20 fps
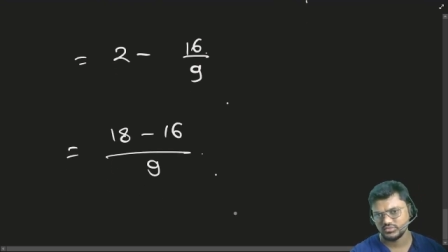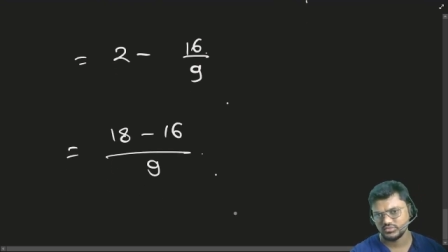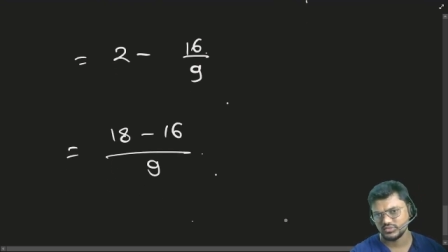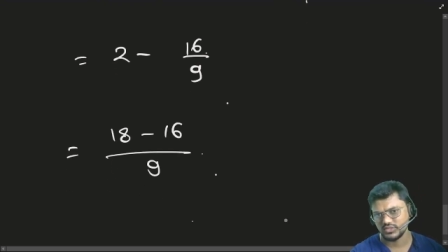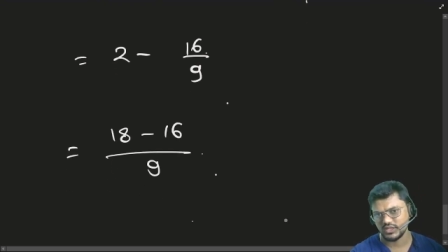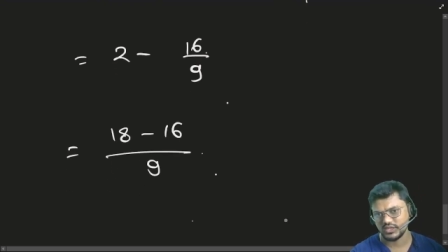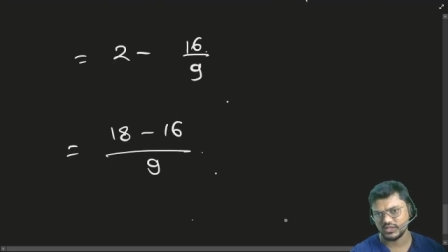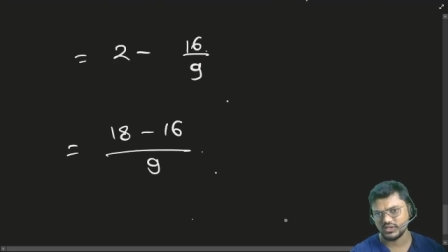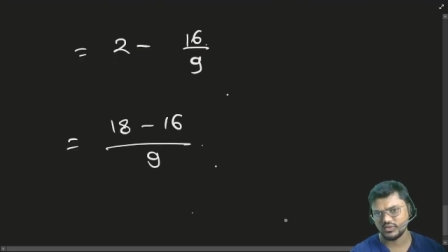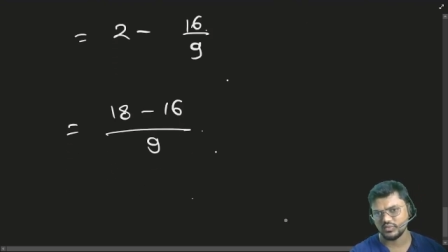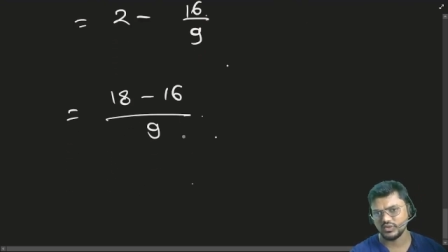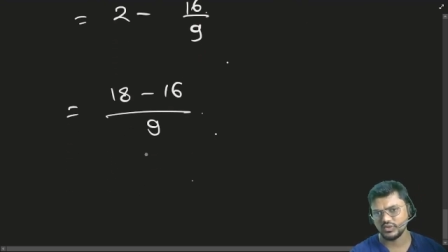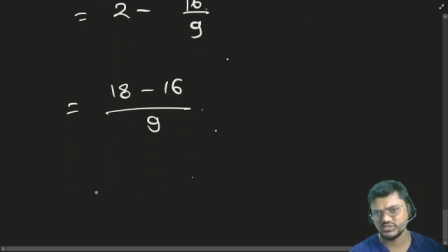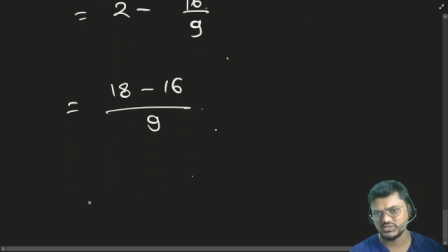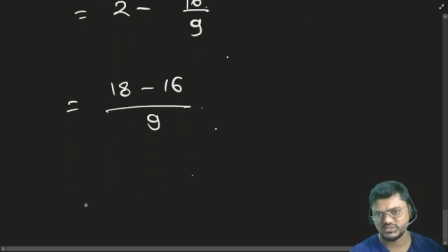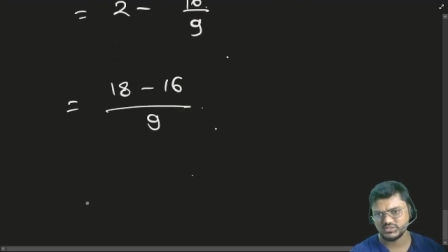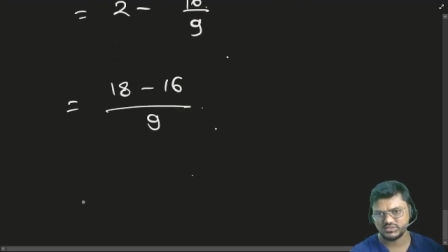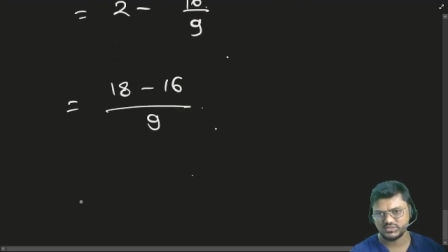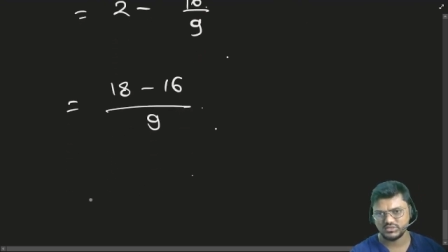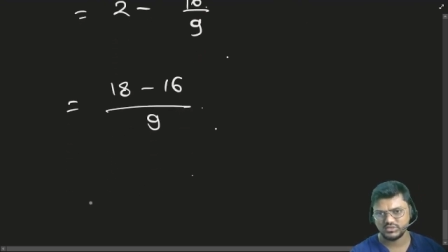that
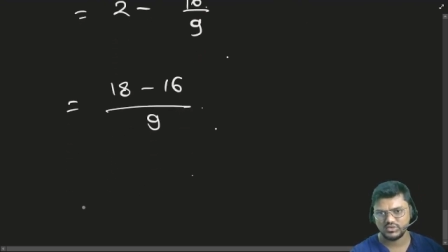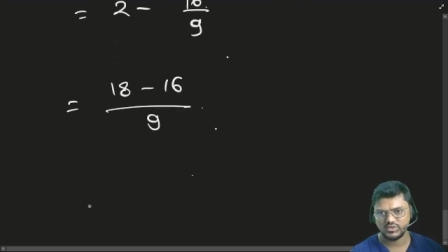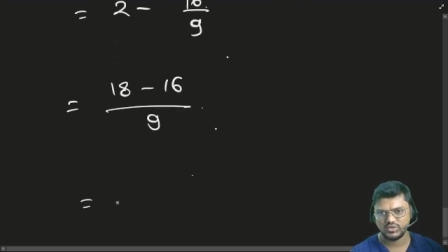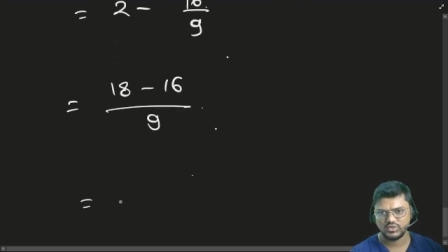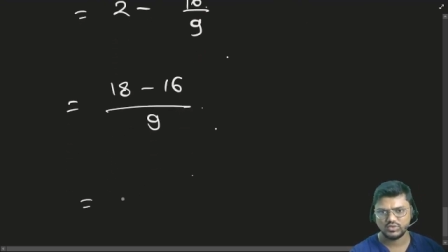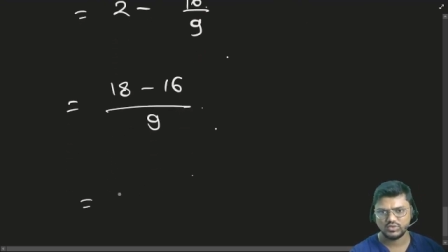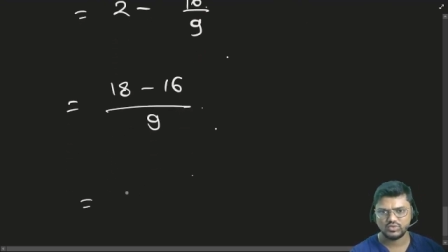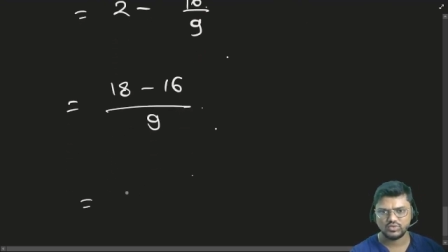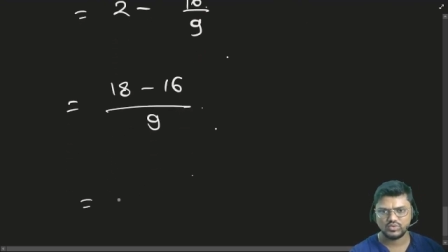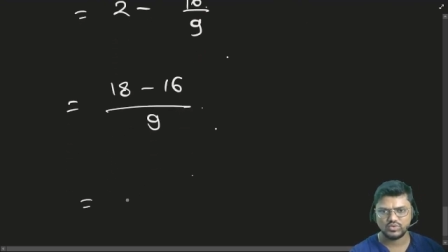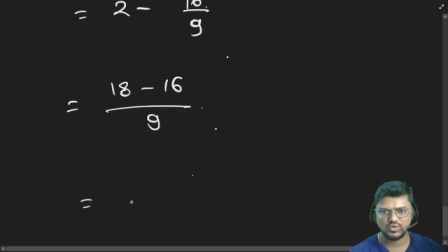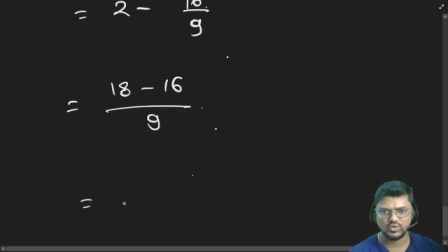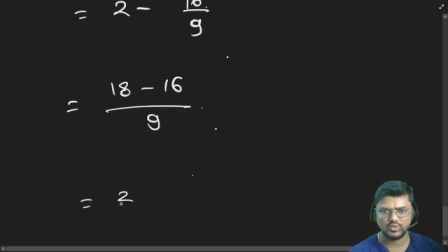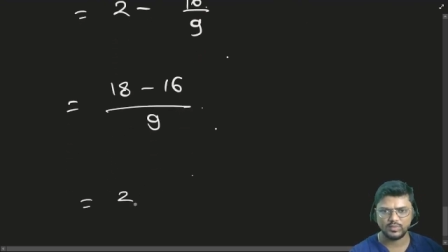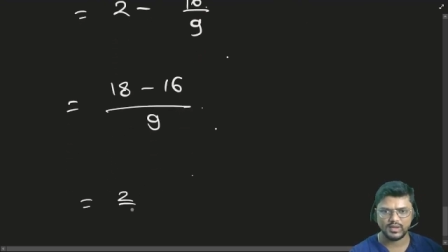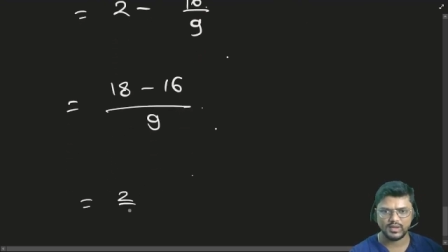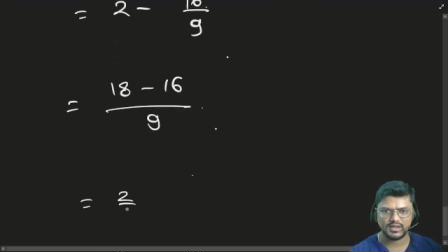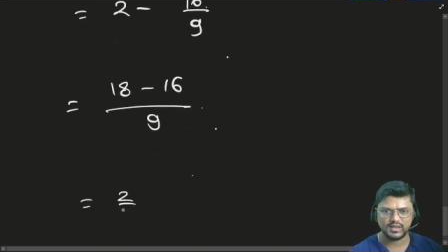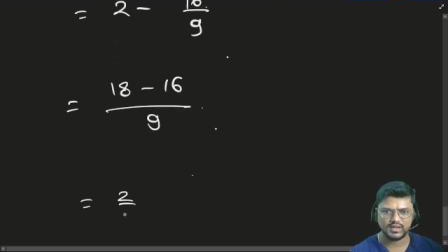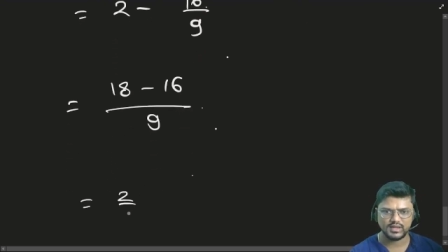equals 2
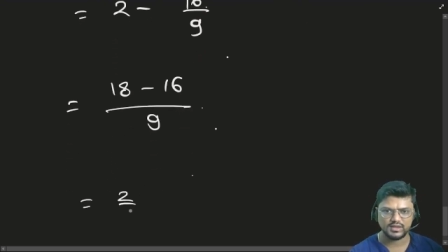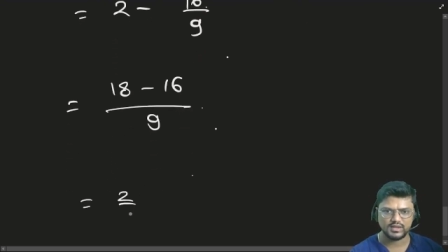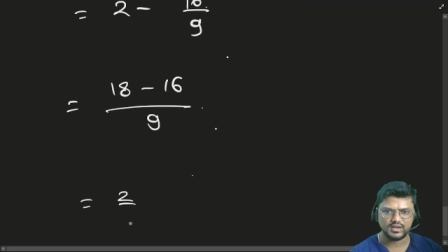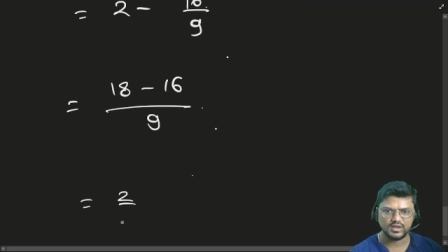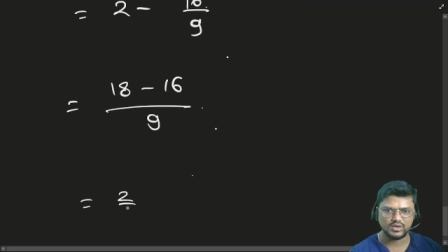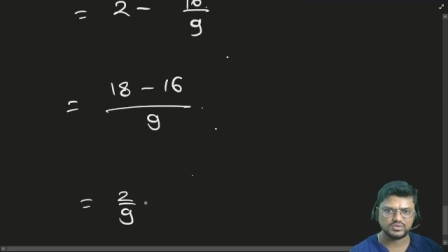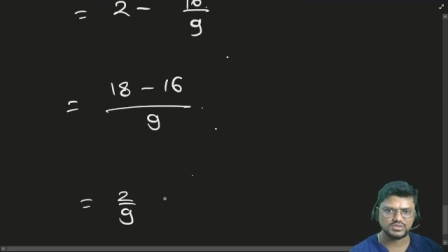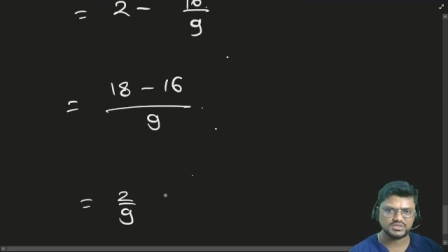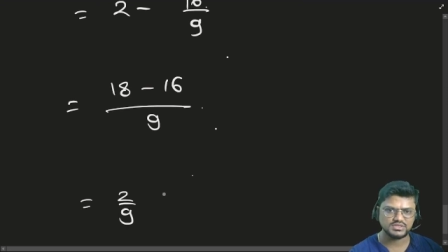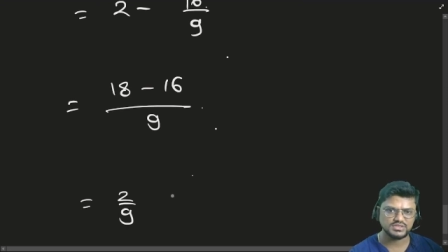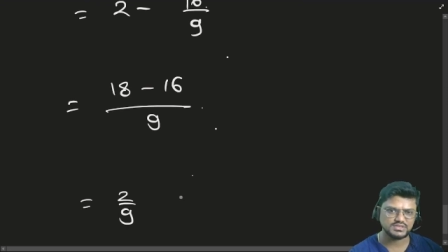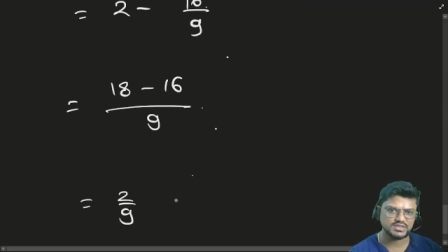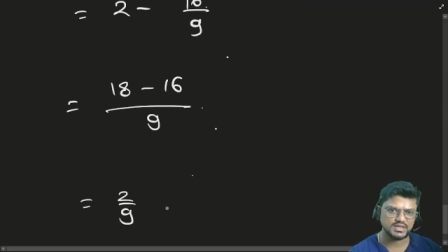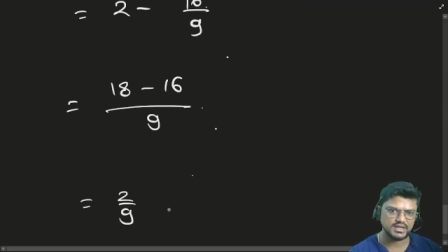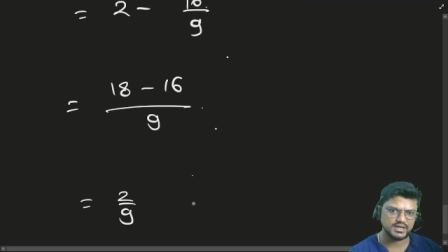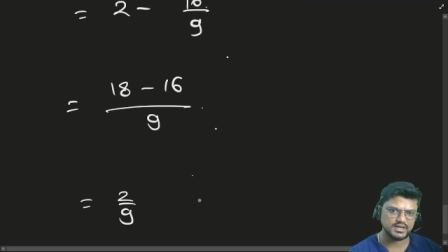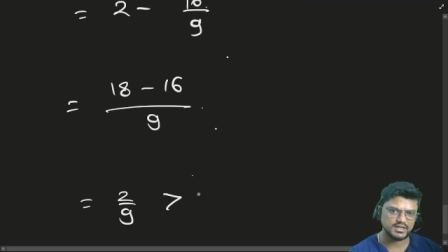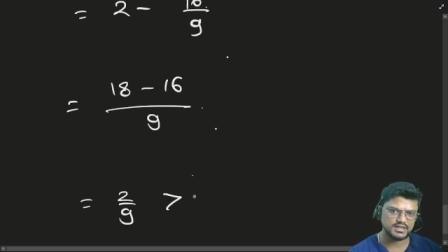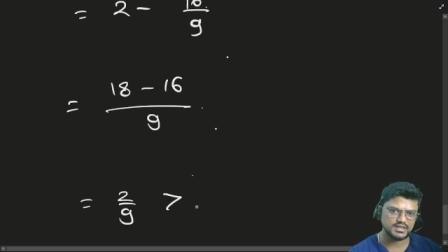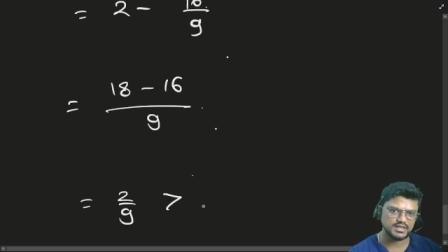by 9. Now this is
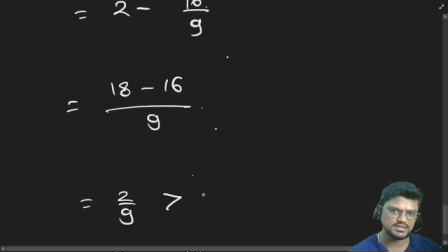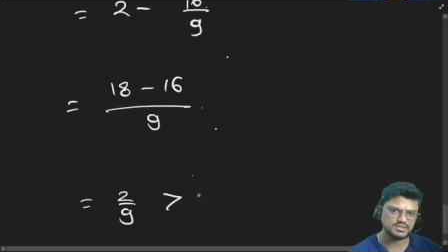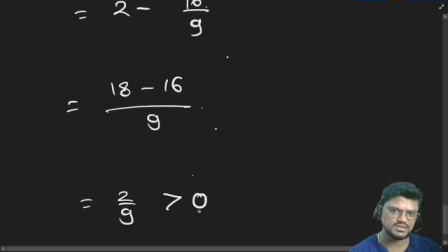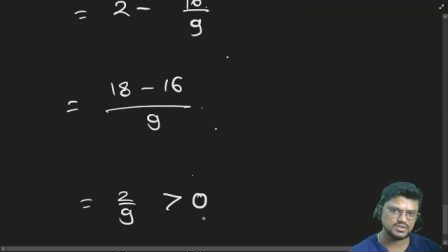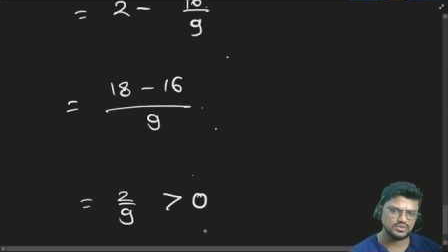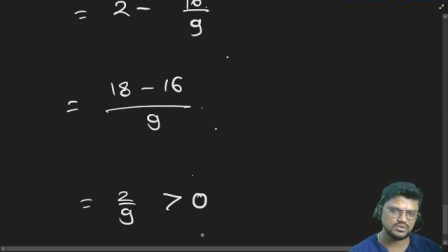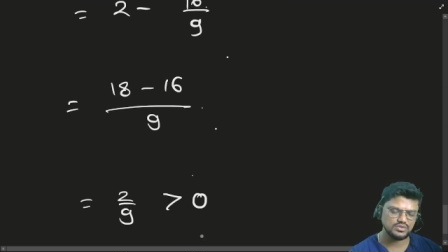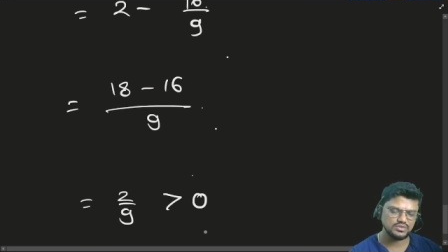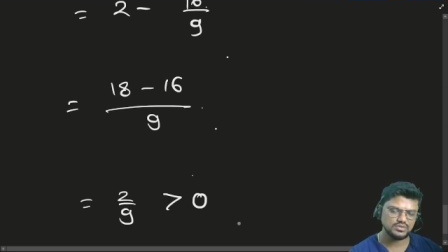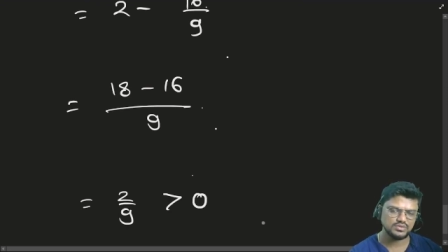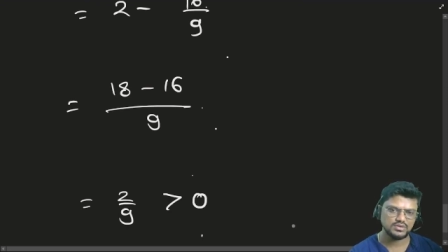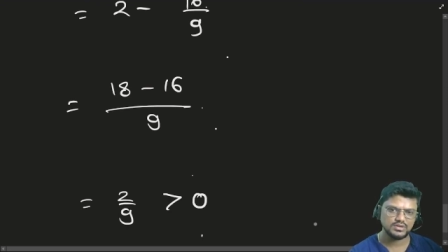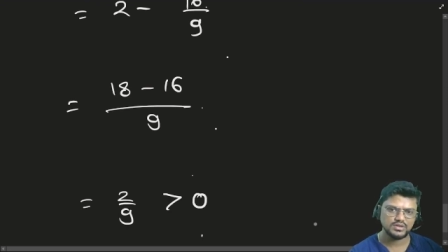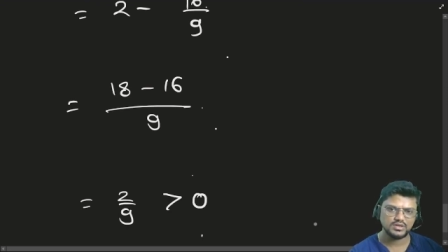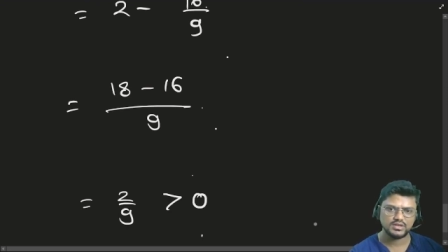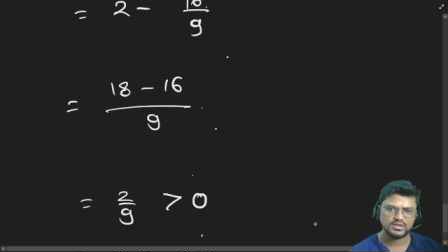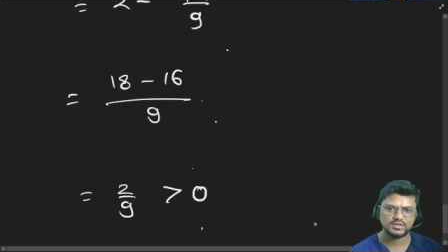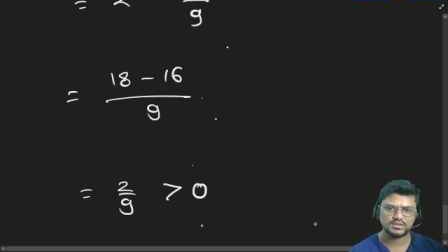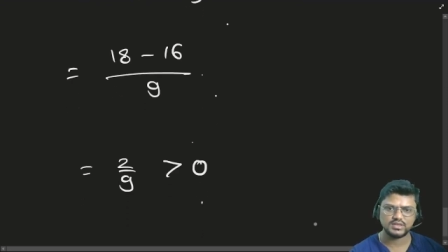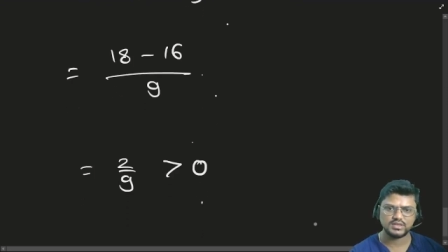greater than 0,
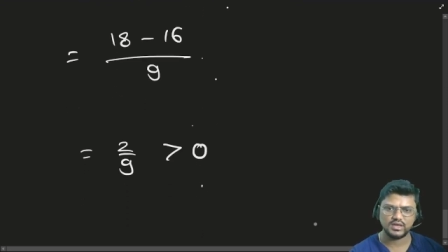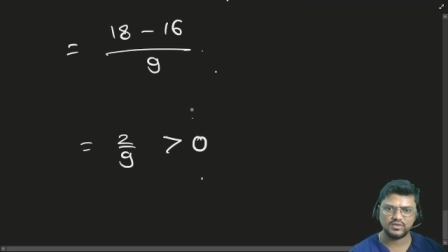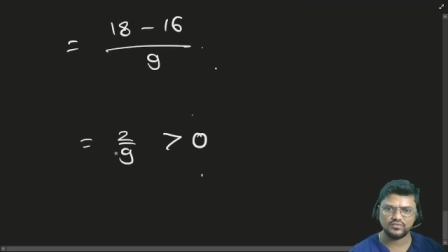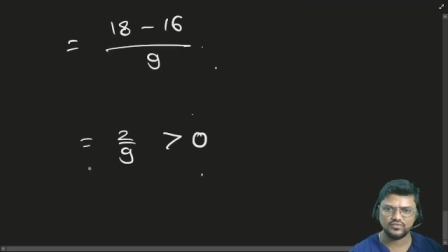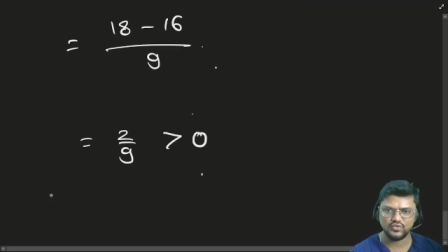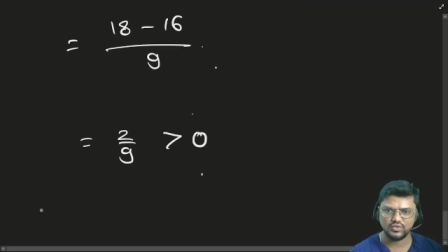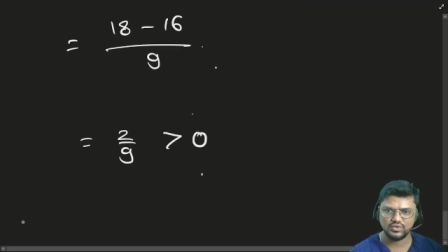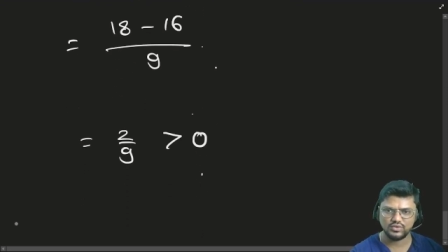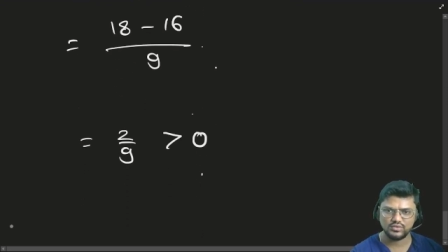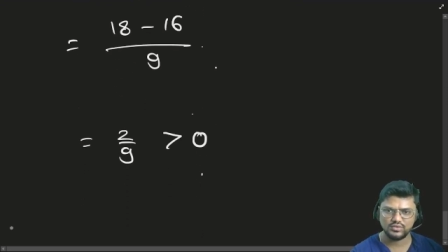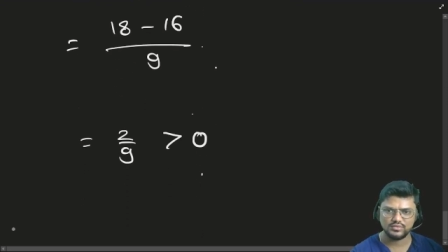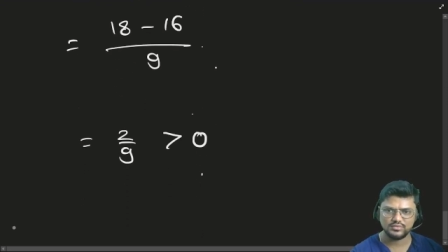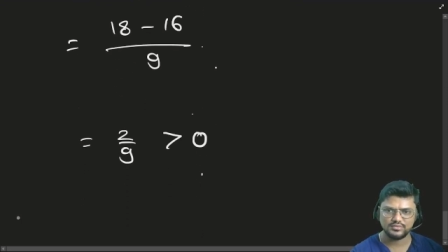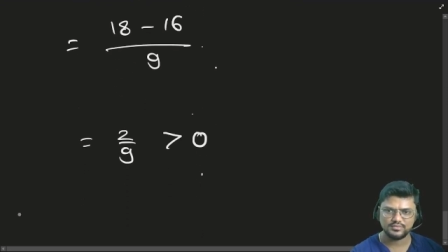therefore